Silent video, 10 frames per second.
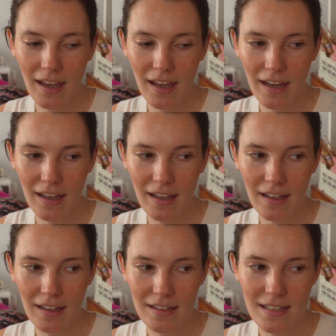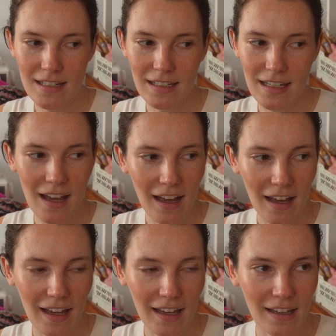And yeah,
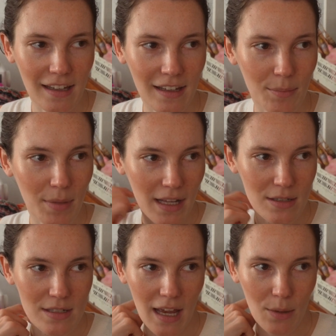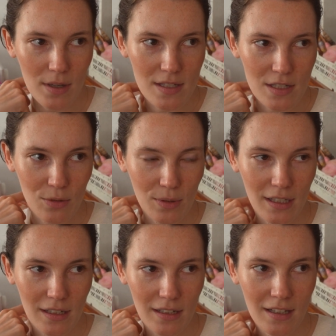I was
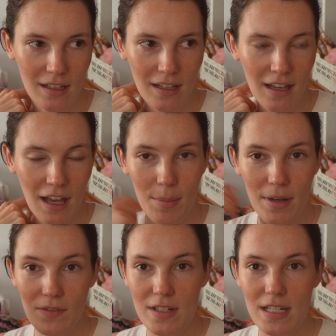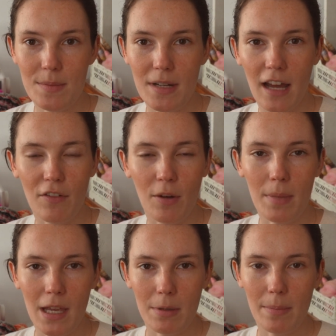doing a bit of a deep dive on
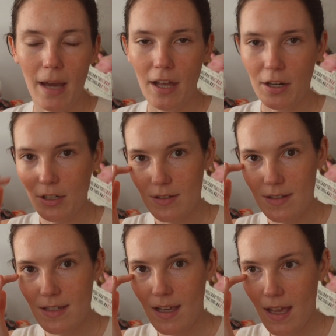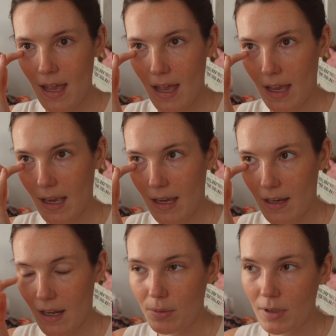baby patterns,
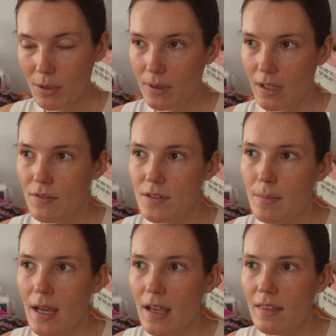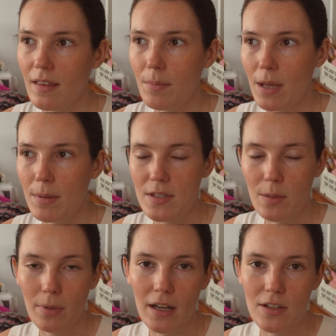and I really would love to make the baby
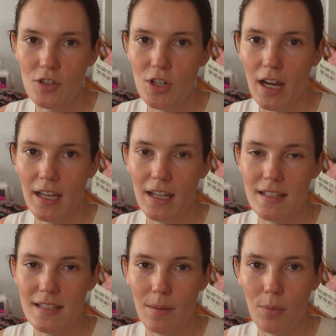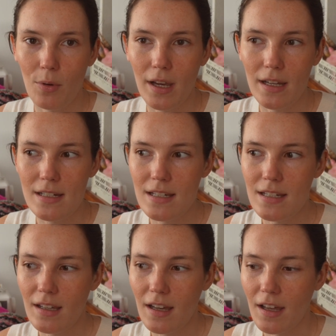surprise jacket at some point.
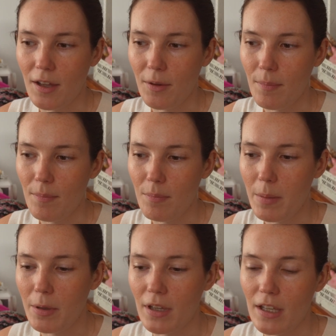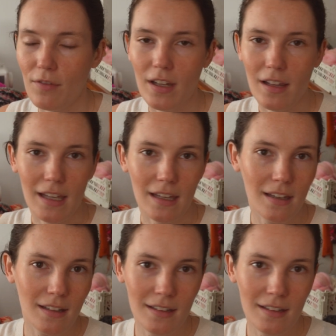Maybe I'll gift it like